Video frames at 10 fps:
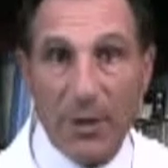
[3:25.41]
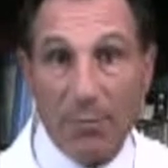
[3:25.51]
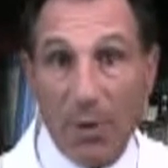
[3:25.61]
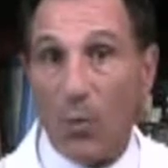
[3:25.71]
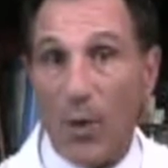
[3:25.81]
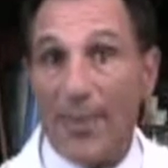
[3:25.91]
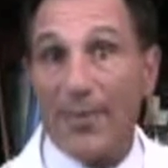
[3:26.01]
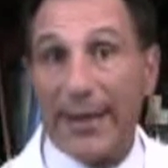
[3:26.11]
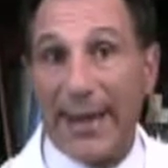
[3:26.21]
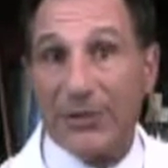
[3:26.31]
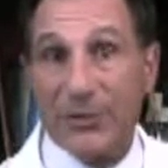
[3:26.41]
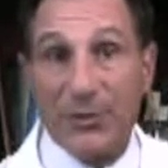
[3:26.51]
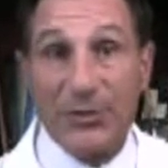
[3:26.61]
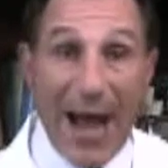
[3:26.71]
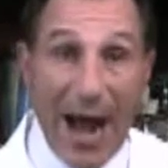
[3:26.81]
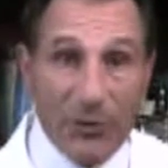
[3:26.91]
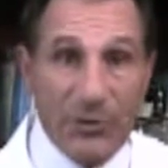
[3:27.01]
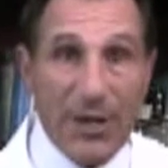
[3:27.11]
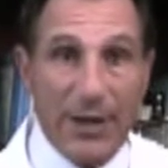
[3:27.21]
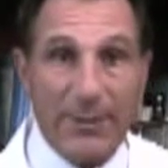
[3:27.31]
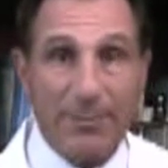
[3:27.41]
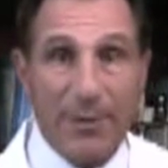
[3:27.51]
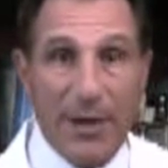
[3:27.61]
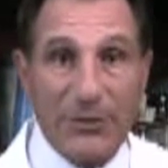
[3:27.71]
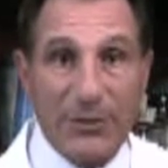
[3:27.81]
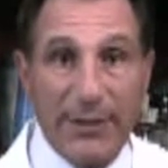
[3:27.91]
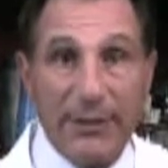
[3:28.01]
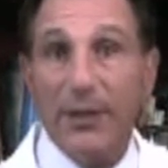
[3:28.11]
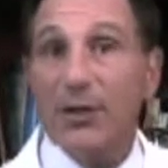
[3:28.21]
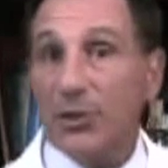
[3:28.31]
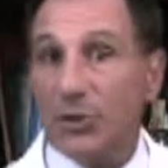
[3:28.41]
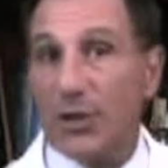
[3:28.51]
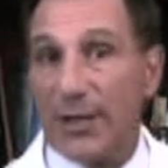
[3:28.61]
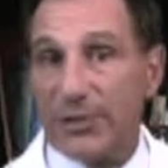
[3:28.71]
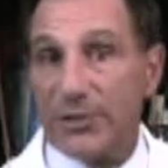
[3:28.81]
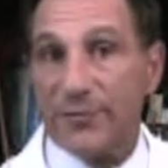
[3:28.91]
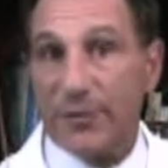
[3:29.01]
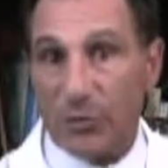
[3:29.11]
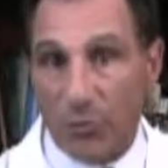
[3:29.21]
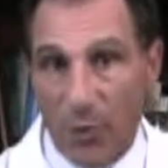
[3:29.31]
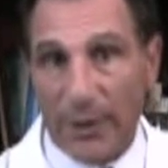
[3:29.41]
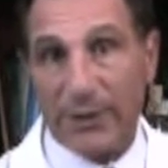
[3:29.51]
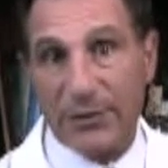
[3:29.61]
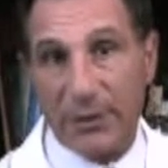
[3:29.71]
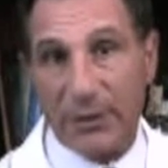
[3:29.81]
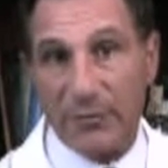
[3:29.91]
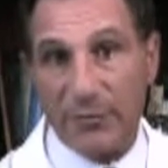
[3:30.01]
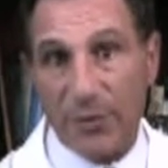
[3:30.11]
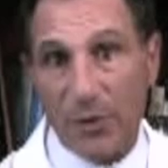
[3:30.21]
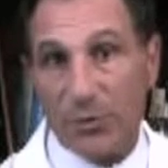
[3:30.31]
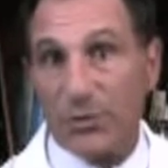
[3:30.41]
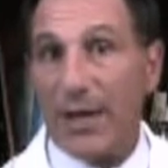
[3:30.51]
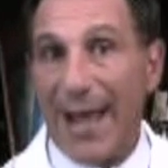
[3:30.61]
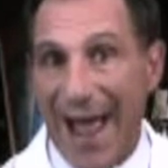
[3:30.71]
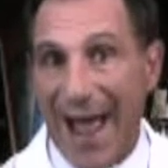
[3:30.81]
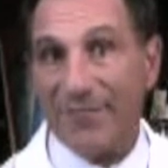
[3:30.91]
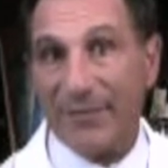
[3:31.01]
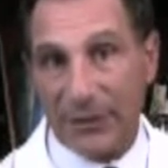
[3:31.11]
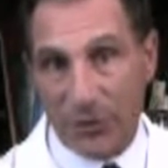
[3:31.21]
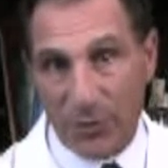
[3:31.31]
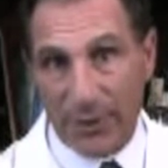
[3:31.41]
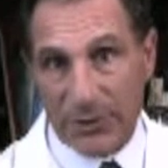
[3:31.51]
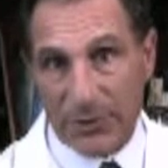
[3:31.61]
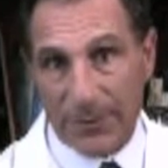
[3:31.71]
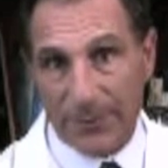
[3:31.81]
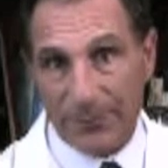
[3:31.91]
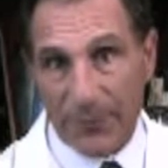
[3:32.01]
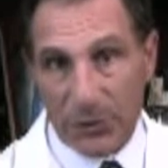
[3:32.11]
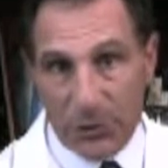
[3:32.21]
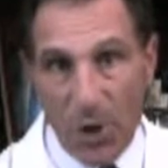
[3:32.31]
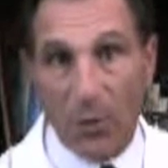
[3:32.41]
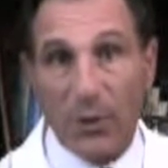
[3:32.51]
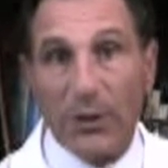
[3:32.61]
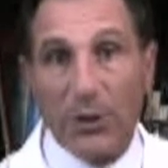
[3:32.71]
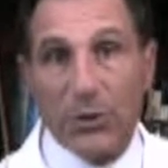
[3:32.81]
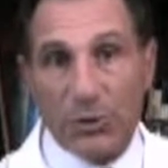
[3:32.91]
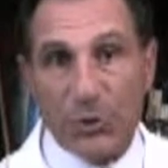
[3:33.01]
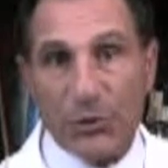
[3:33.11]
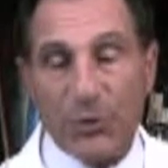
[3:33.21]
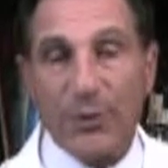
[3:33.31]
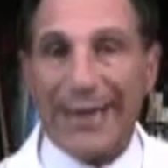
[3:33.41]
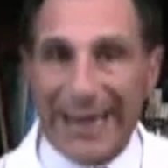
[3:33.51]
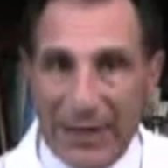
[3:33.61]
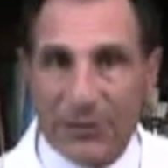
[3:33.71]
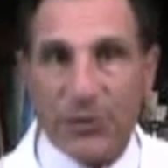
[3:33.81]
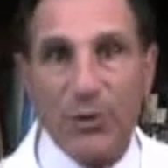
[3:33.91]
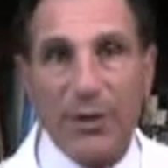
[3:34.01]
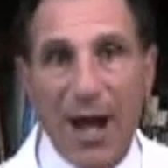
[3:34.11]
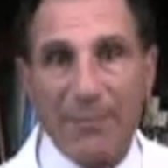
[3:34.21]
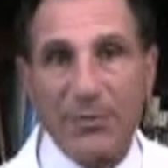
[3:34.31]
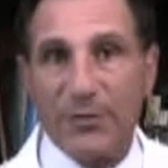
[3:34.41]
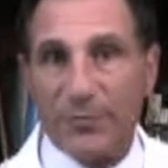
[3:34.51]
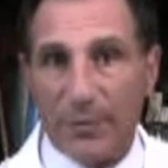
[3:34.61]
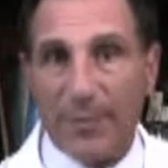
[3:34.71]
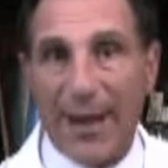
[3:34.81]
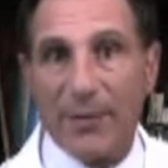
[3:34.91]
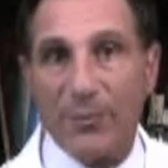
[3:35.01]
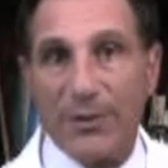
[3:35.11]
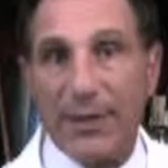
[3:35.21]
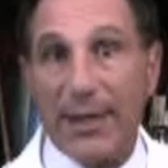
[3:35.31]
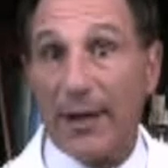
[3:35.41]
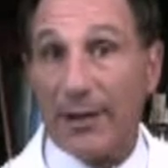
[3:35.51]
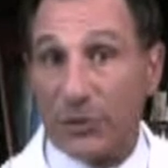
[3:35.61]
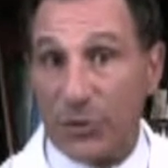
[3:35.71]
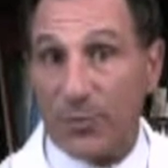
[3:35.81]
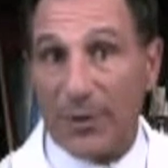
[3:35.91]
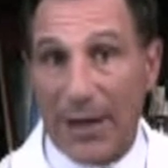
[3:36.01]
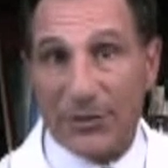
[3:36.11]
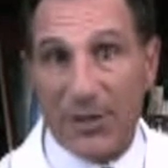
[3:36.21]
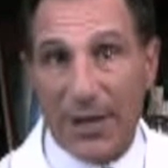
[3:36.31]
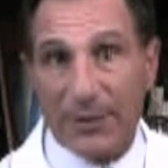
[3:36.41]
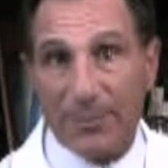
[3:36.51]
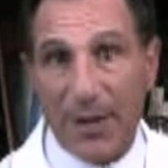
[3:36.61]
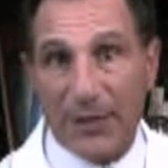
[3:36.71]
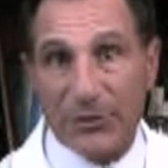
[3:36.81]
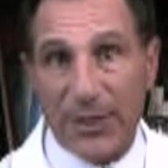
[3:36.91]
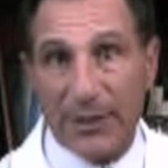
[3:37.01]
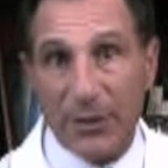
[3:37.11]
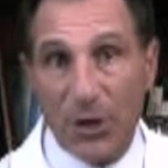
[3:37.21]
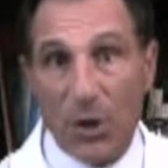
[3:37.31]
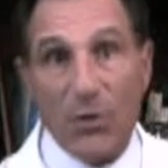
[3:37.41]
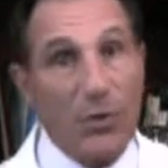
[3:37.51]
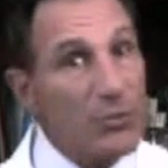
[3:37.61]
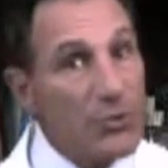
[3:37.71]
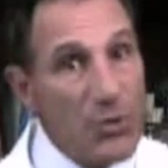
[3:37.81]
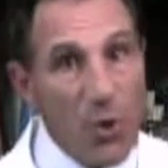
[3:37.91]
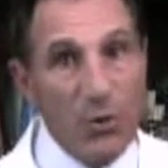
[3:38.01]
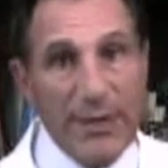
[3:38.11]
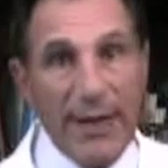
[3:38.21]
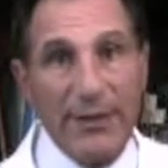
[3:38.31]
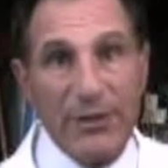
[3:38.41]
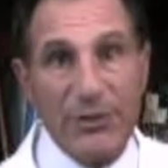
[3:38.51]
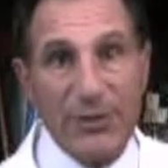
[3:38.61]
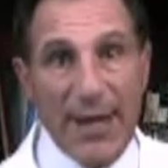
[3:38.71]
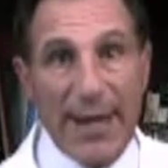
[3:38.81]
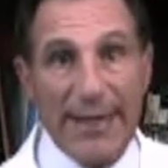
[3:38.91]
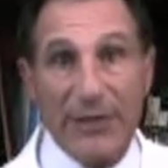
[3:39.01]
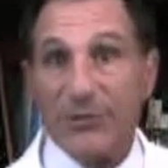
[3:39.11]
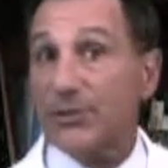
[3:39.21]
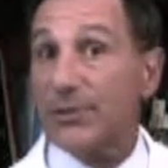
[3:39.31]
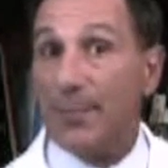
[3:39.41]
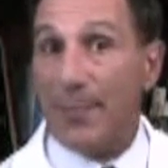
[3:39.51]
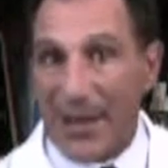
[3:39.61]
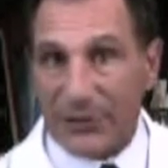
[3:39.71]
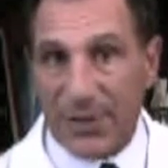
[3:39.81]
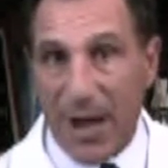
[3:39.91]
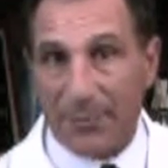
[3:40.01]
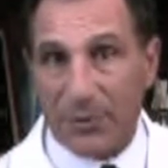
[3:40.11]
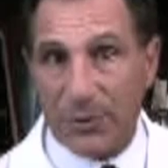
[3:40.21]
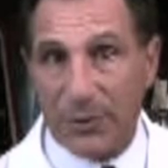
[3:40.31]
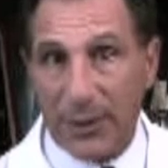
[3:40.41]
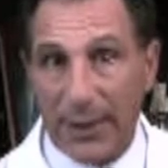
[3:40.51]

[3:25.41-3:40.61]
But when the cancer is outside the prostate, the chances of it growing into the lymph nodes have increased. So, surgery is a good option for a man with a tumor outside the prostate. There is no data to say is it the best option.